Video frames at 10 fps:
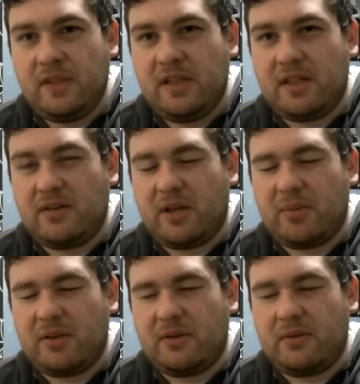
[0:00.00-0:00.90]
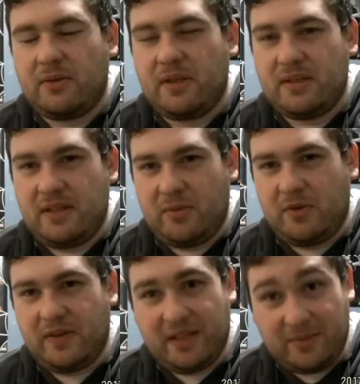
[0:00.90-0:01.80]
ah, crap. I don't know the kid's name
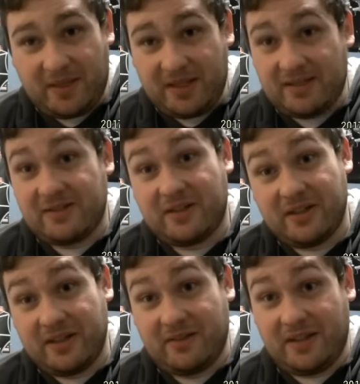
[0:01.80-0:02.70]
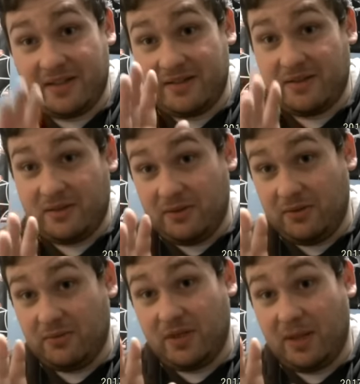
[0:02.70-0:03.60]
off the top of my head. Sorry in advance to the
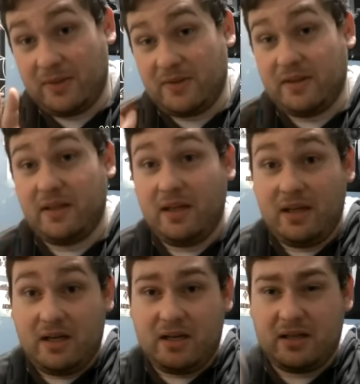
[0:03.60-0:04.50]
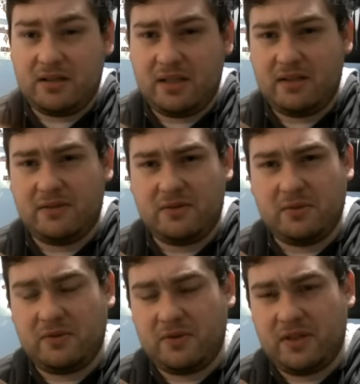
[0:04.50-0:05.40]
new Amazon. Uh, link in the
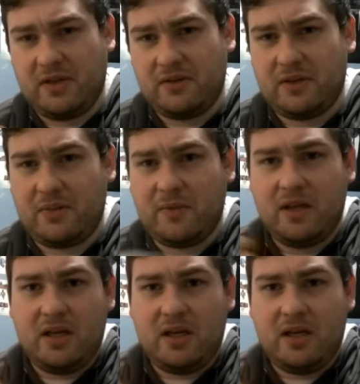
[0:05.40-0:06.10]
description for his character name.